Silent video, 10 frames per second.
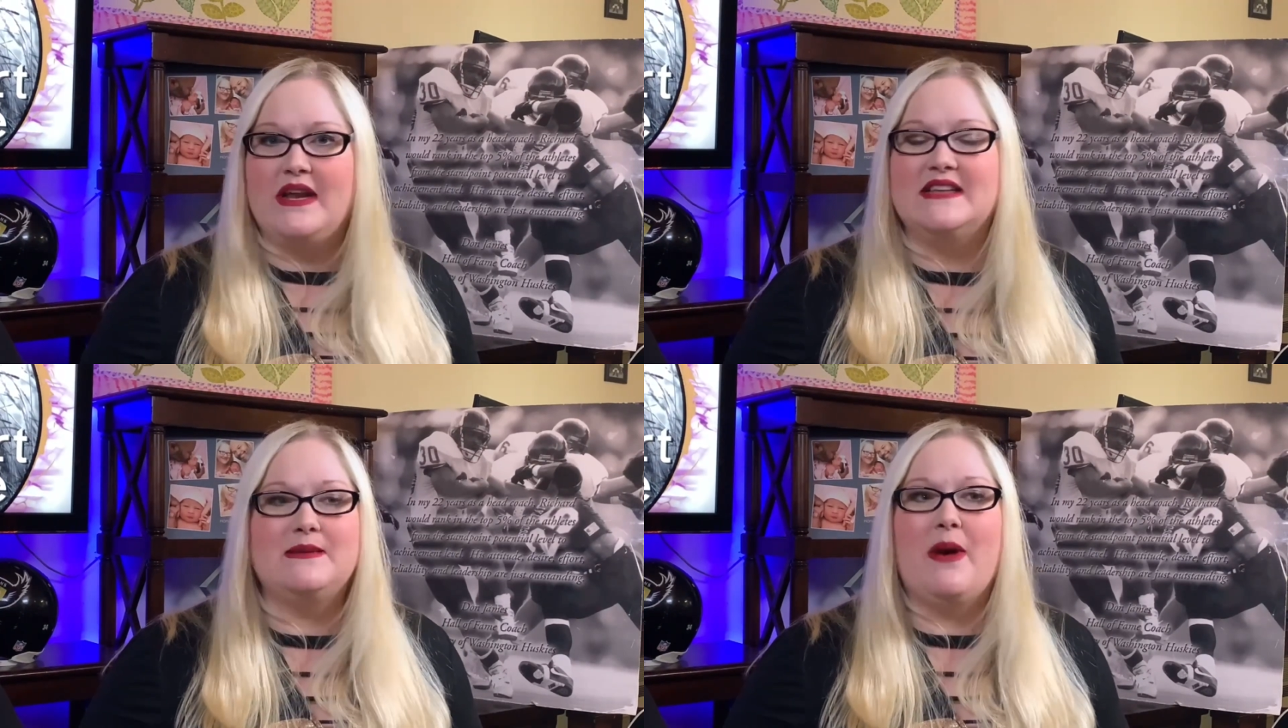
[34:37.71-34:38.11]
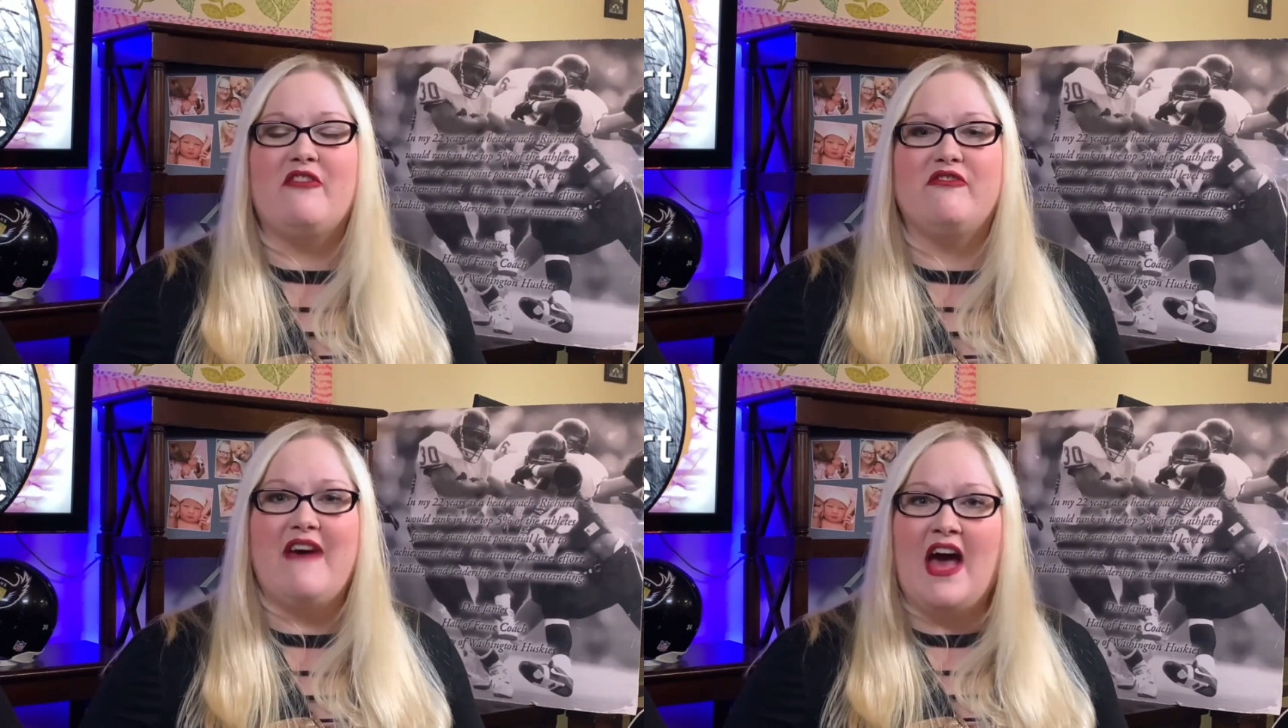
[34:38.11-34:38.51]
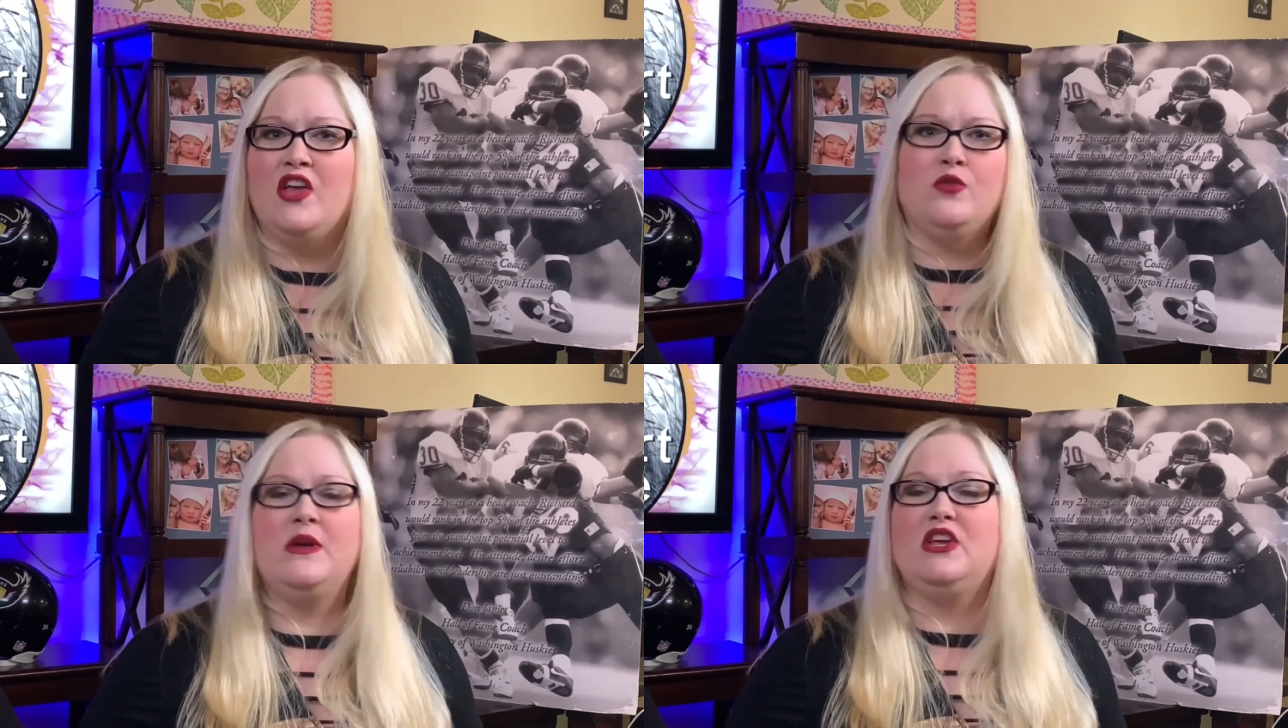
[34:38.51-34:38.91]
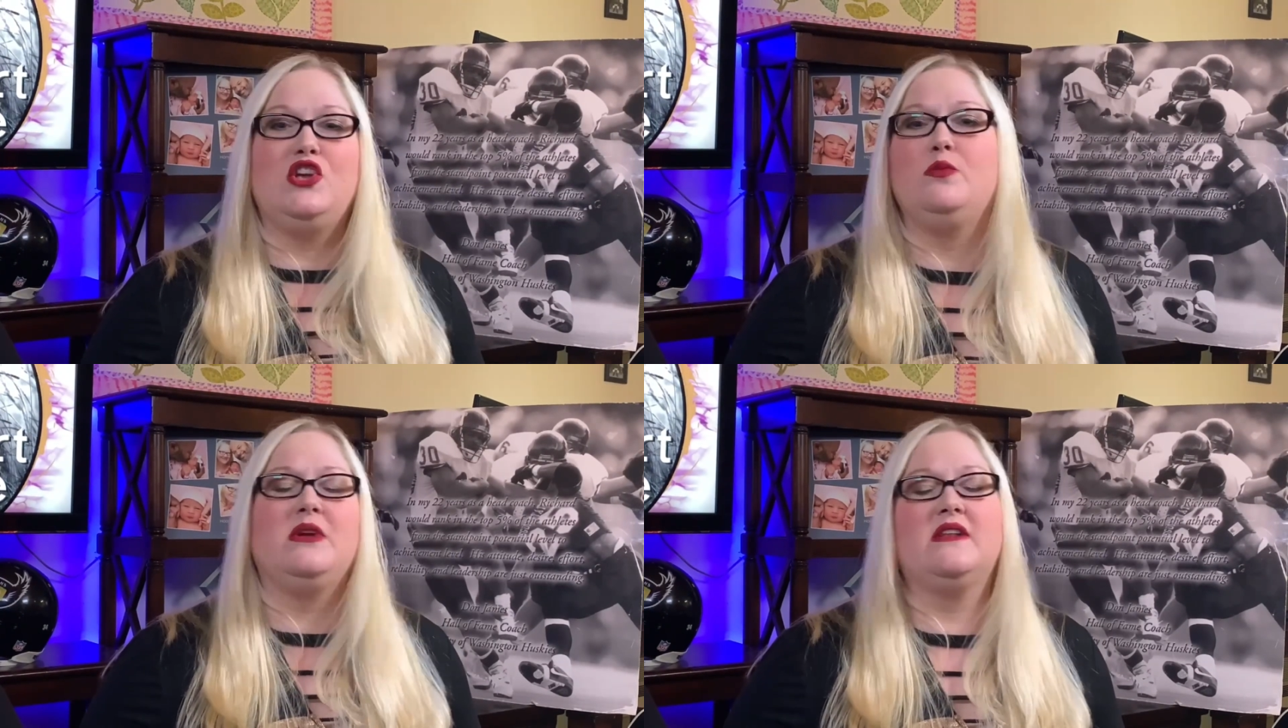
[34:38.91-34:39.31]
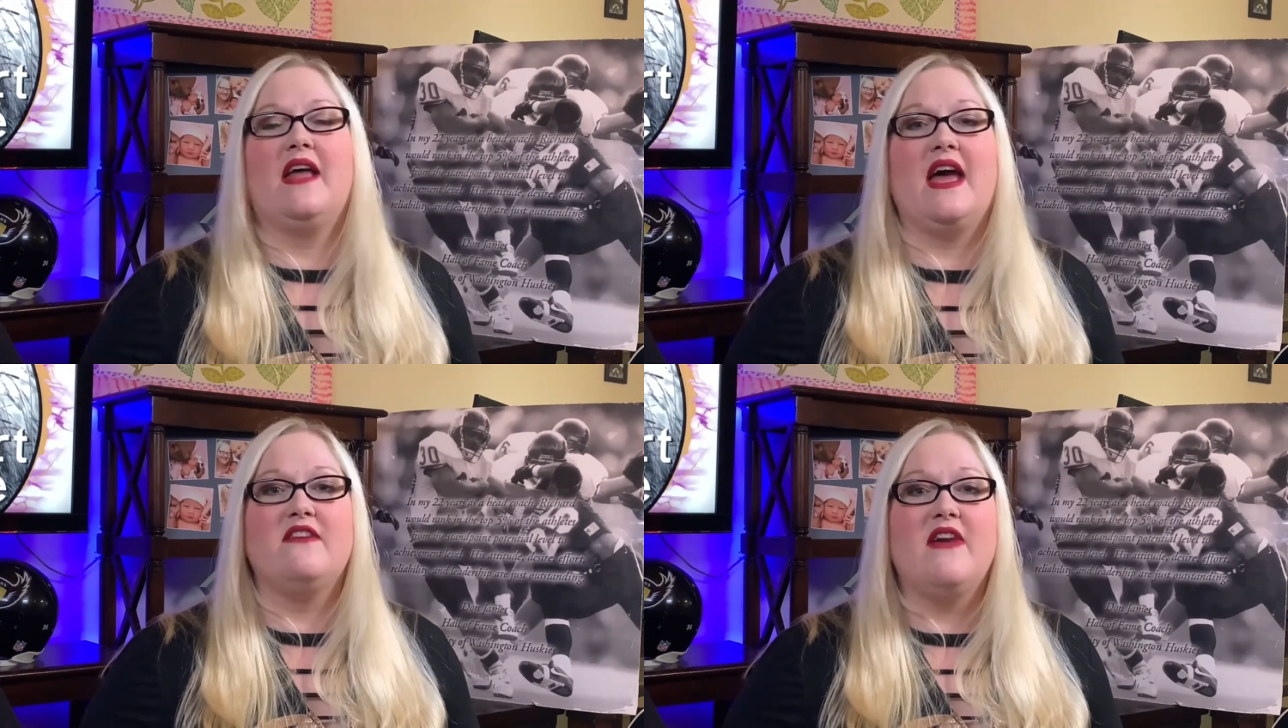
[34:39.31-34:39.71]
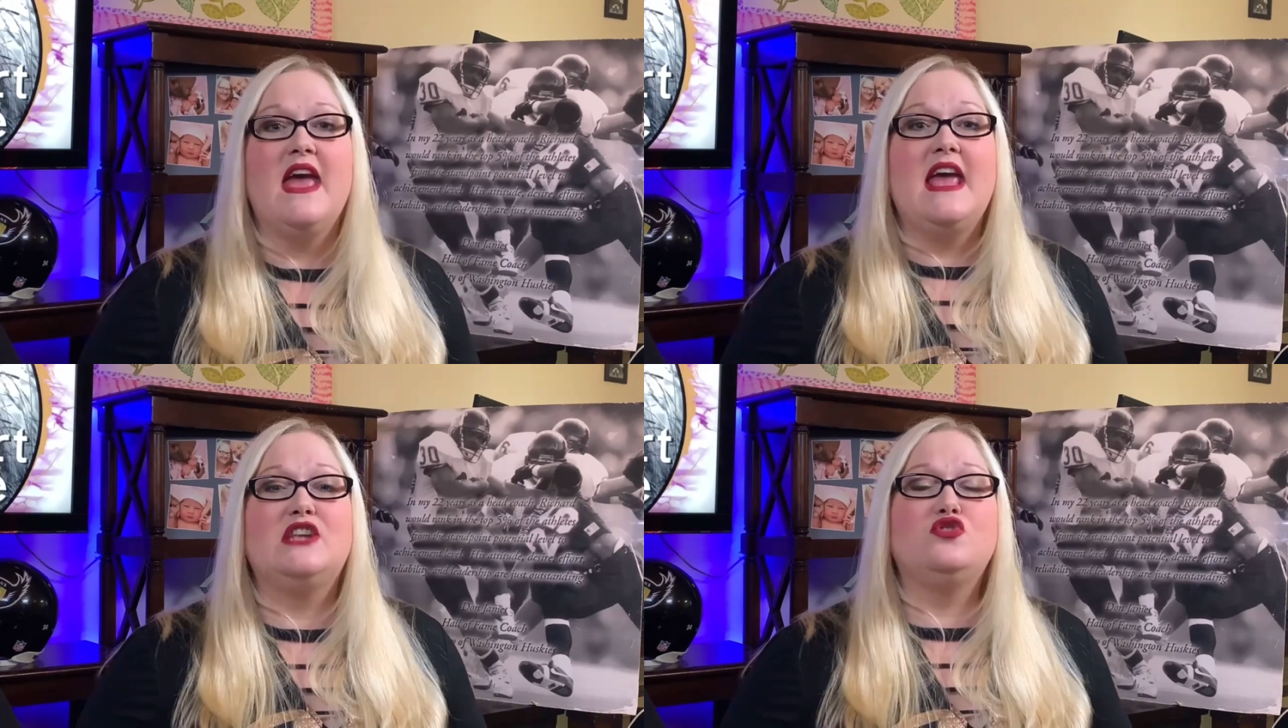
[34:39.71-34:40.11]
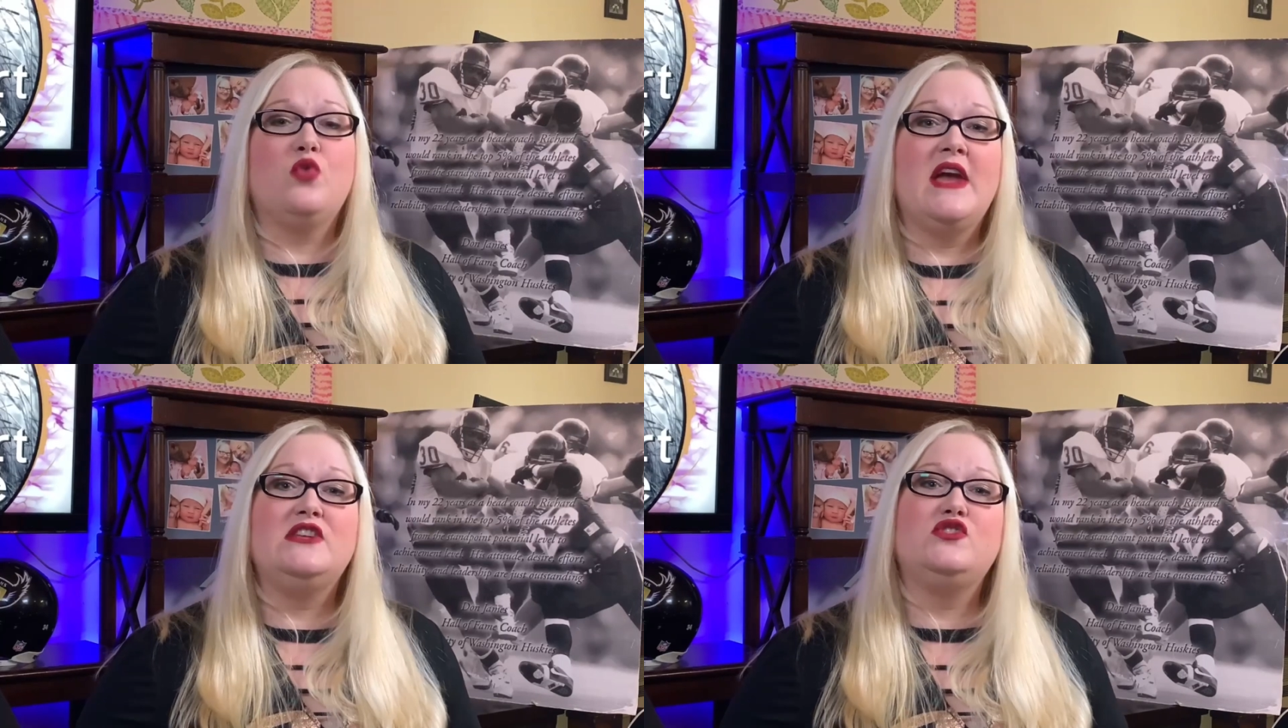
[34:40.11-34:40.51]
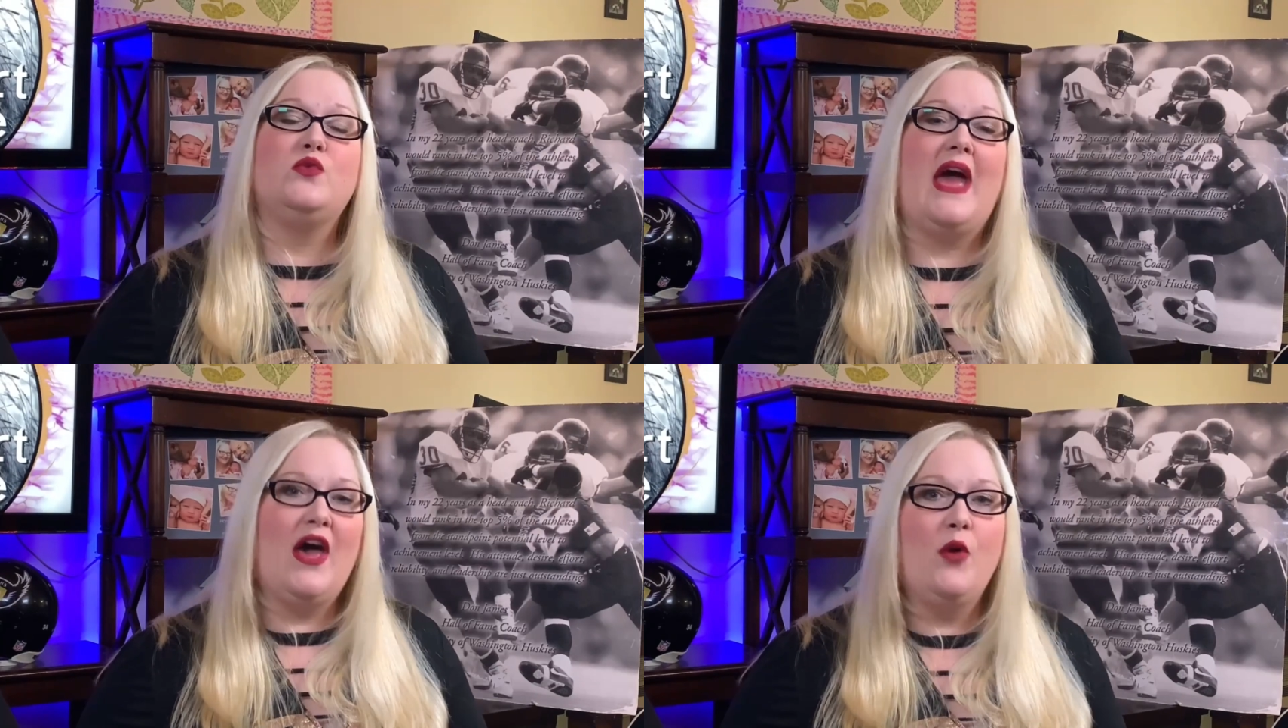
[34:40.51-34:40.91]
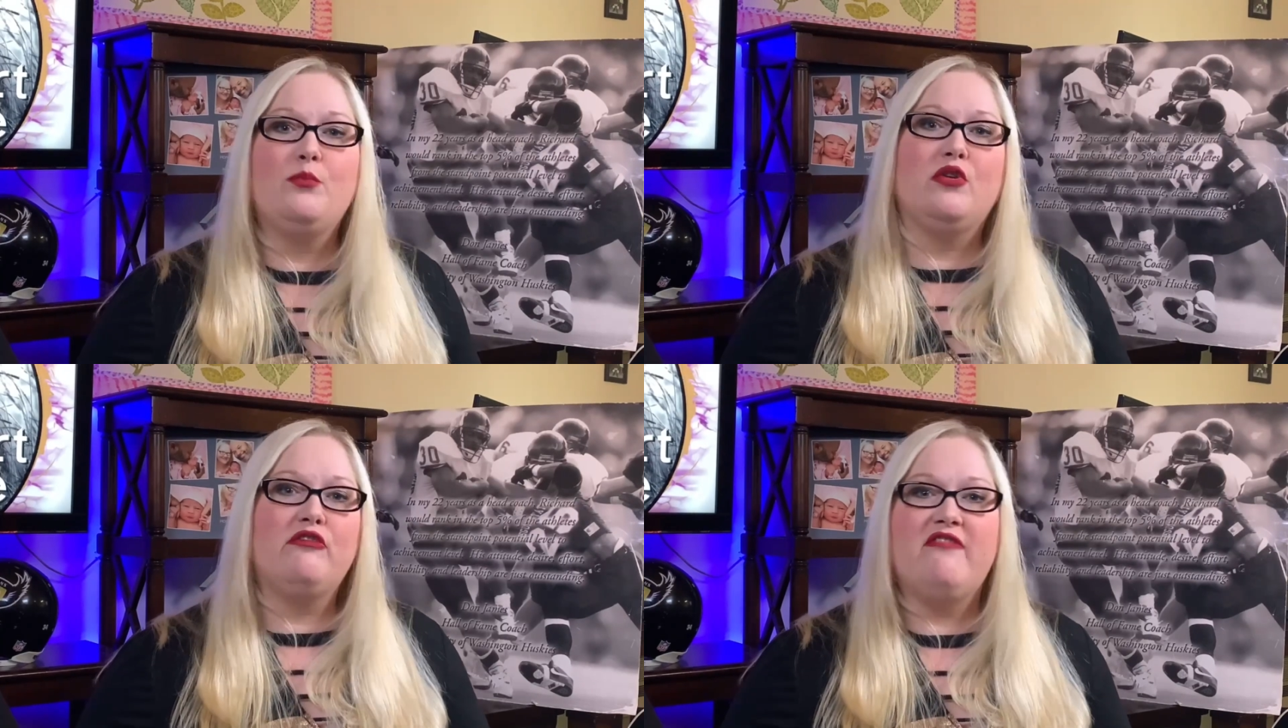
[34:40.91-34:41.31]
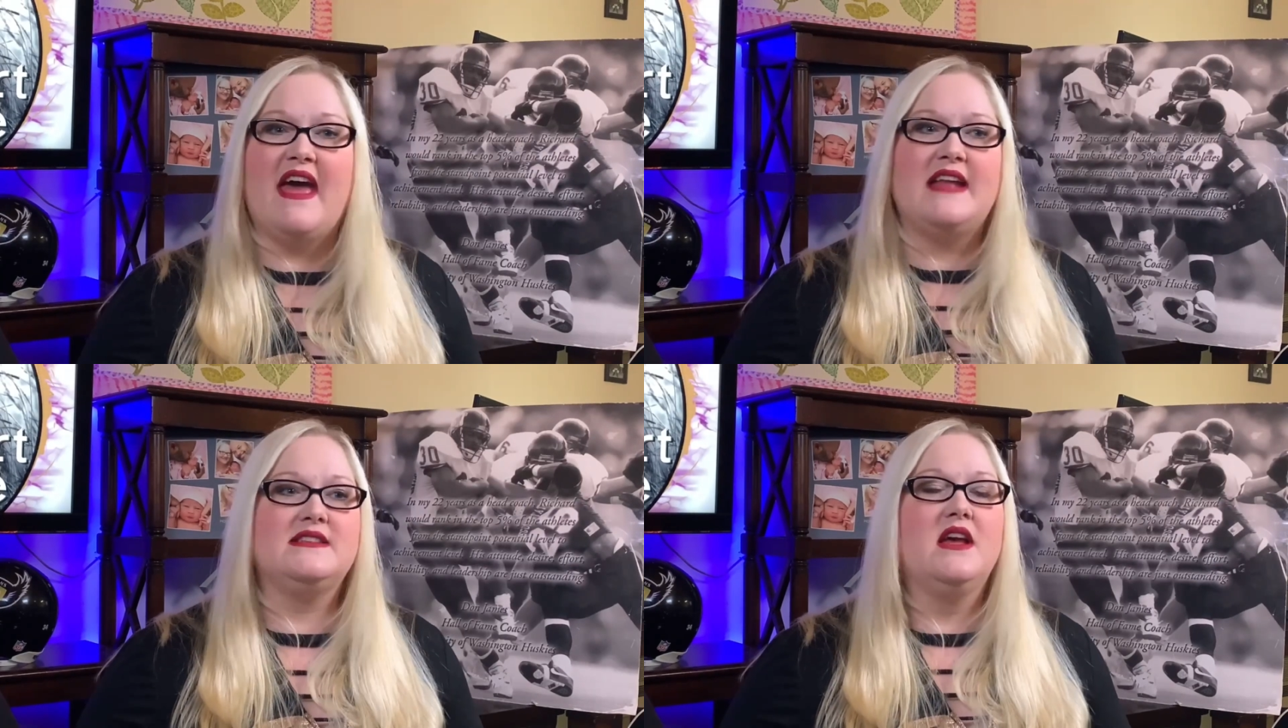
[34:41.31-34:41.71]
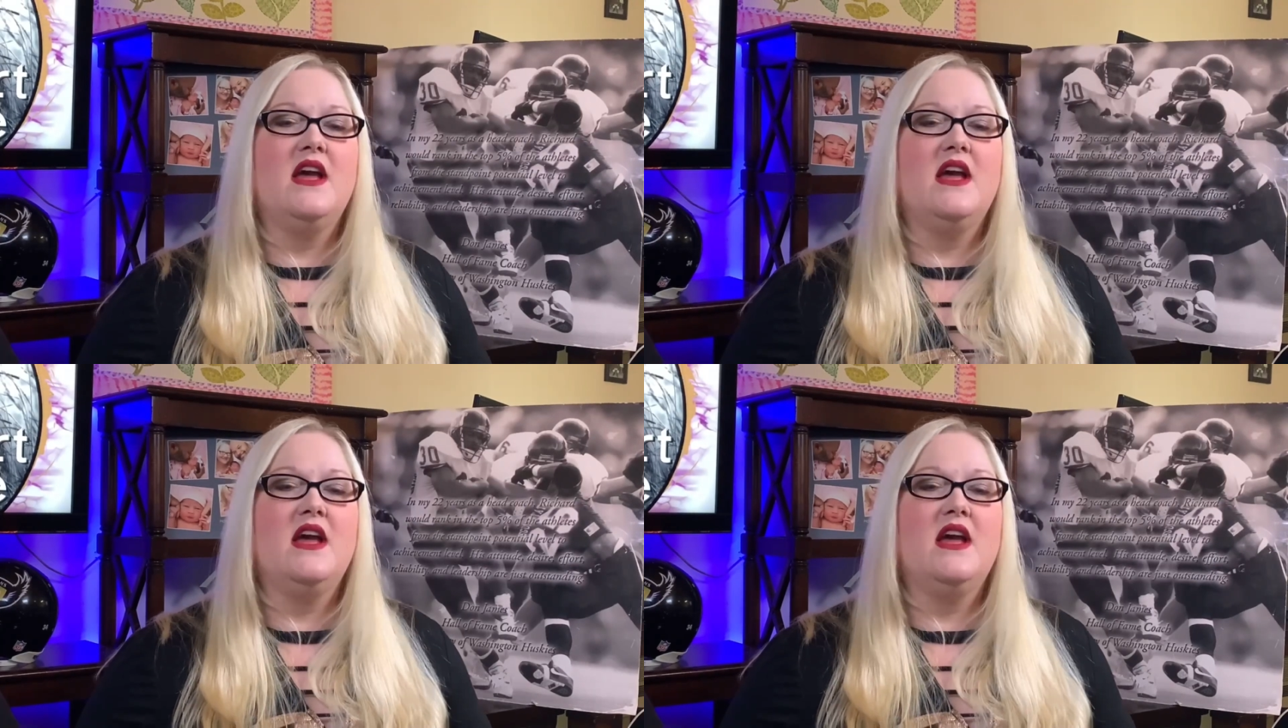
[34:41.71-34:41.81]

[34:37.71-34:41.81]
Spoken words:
It is about valuing human life and trying to help prevent